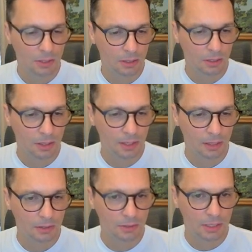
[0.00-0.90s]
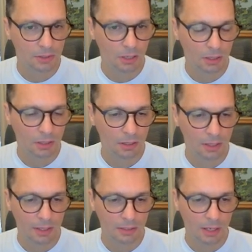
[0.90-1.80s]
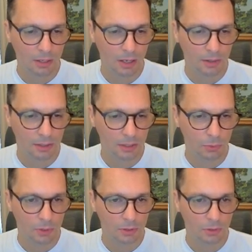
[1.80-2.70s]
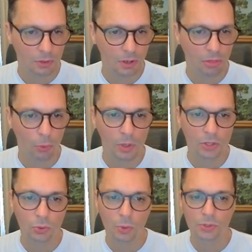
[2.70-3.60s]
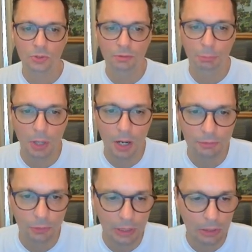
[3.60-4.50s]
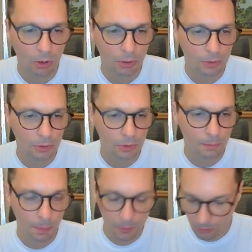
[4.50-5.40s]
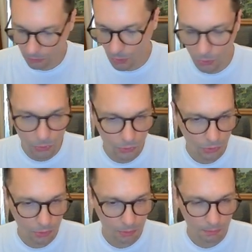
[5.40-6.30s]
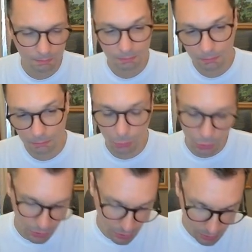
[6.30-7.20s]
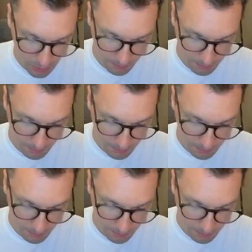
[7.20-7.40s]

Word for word: I think. Zedong, I think that's how. I think that's what it is. Thorny sources of pride for a gardener. Rose bushes.